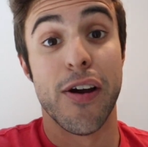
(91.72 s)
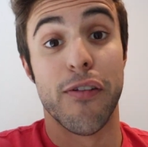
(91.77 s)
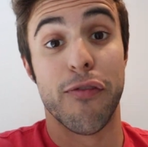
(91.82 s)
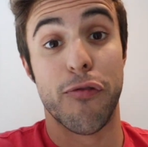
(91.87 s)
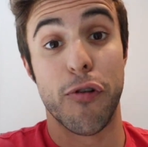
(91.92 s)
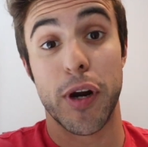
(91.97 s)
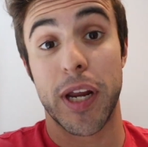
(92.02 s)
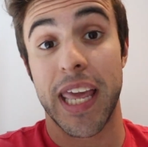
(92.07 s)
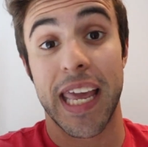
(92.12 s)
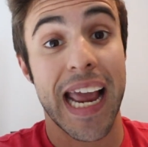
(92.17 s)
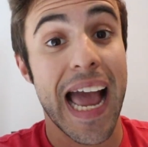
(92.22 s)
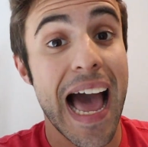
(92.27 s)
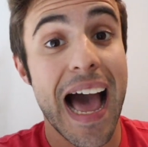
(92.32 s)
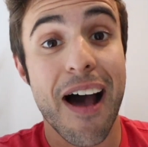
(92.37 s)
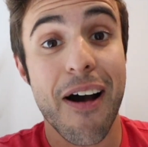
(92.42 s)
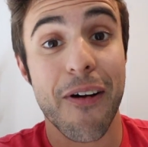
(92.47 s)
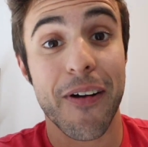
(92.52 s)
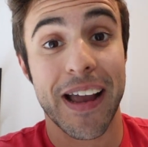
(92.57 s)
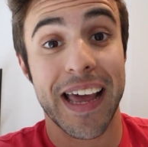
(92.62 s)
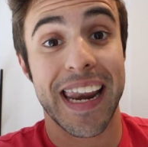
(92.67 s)
freaking
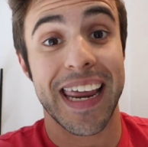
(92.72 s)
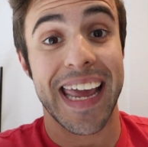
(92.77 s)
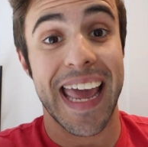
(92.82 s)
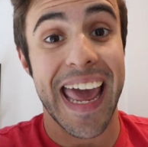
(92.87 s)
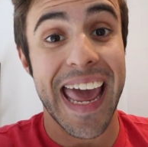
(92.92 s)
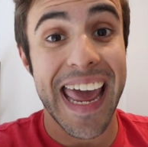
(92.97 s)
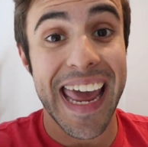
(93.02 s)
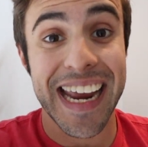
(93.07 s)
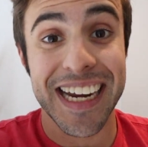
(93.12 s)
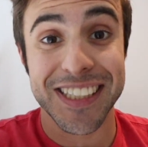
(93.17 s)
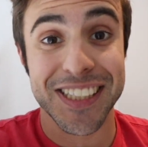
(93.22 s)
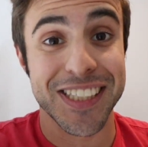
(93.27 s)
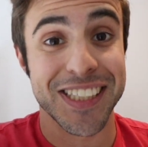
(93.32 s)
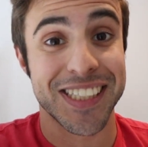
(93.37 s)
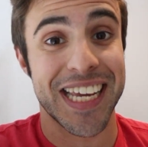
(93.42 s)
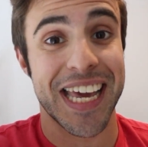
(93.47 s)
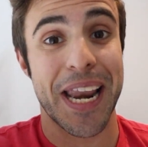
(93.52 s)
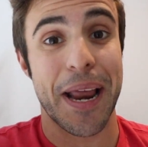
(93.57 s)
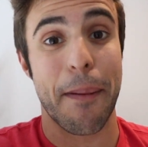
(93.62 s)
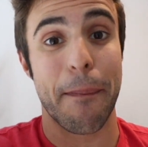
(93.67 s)
out, getting
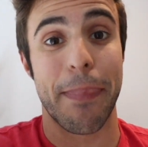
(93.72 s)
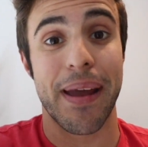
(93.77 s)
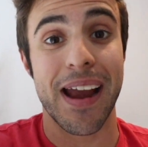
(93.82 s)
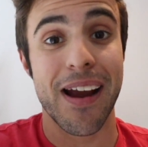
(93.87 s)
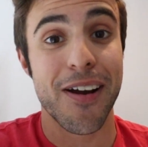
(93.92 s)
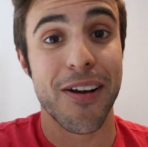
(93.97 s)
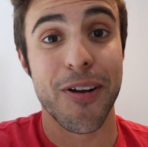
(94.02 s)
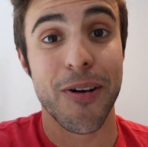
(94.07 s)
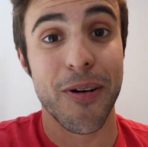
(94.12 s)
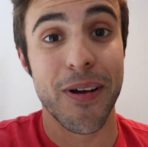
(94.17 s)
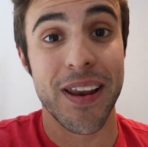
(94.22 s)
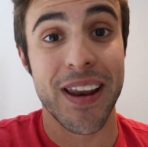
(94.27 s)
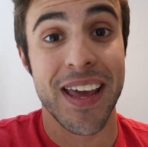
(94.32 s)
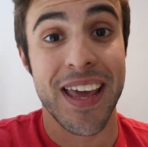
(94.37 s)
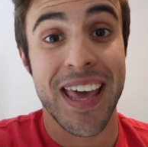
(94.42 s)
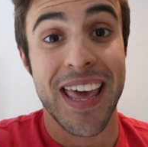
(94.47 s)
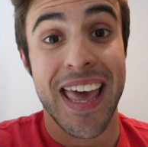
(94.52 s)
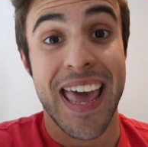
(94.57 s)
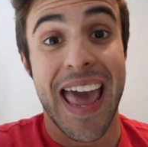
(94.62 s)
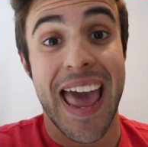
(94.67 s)
anxious, getting paranoid.
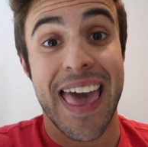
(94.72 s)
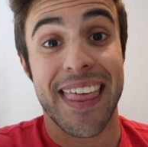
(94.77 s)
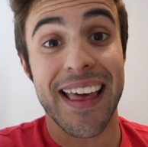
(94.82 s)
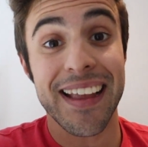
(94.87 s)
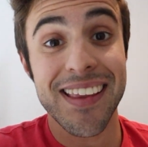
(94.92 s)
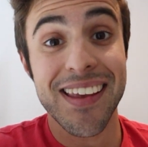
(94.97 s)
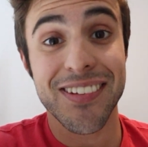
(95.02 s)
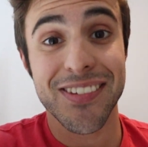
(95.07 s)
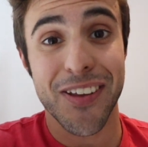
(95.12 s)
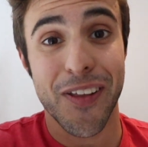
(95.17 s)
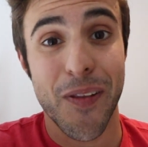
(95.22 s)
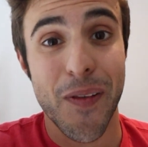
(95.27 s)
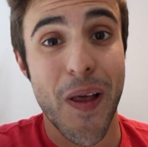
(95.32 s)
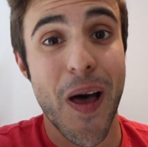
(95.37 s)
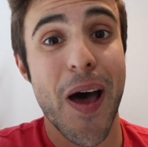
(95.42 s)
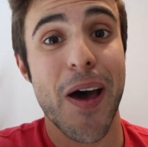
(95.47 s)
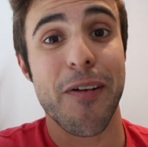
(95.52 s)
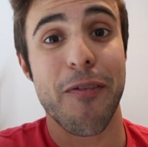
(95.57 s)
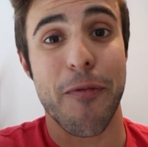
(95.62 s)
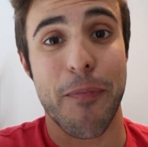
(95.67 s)
And that takes a
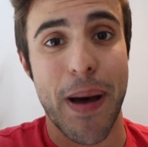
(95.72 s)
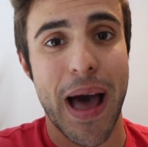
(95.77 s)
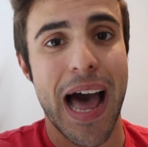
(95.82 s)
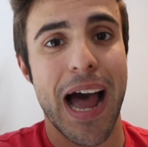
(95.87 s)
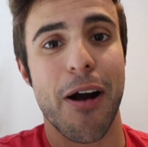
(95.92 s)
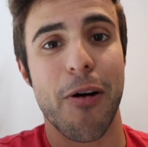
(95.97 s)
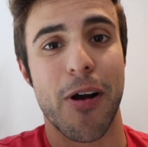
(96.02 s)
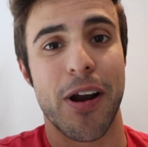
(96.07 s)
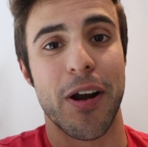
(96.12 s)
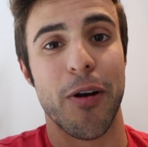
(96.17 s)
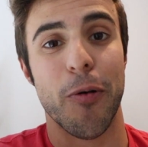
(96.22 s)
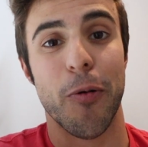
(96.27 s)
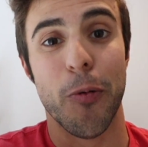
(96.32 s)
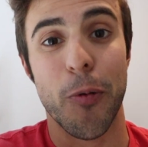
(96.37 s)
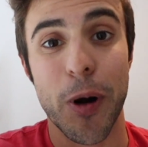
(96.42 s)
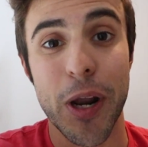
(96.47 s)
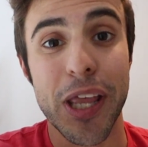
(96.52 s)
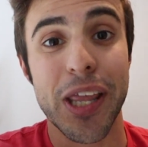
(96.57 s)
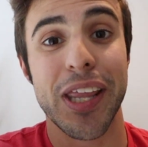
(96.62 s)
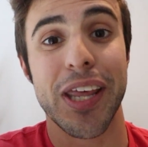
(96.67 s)
lot of power and it
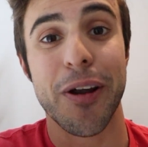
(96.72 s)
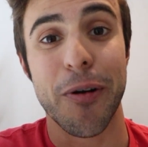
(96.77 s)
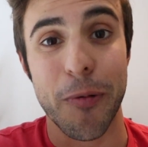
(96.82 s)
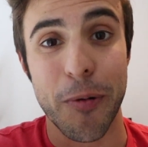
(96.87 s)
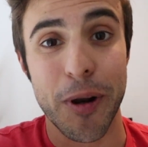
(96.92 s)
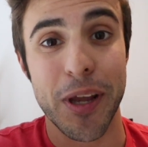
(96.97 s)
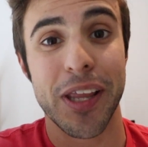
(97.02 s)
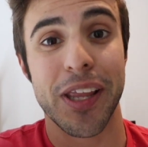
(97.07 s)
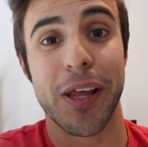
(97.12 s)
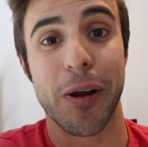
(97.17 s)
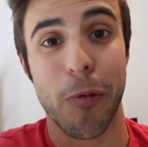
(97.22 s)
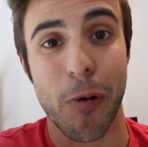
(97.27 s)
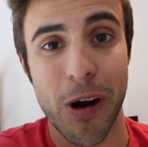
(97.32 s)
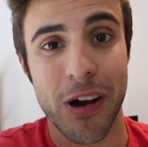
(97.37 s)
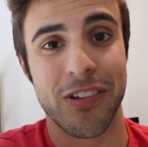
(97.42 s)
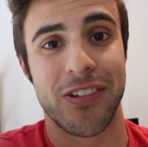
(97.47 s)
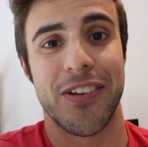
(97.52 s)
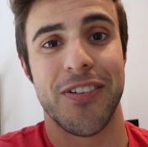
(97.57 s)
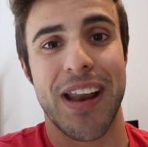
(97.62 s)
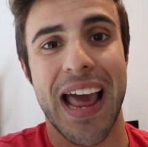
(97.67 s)
really, really
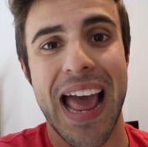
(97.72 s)
wears you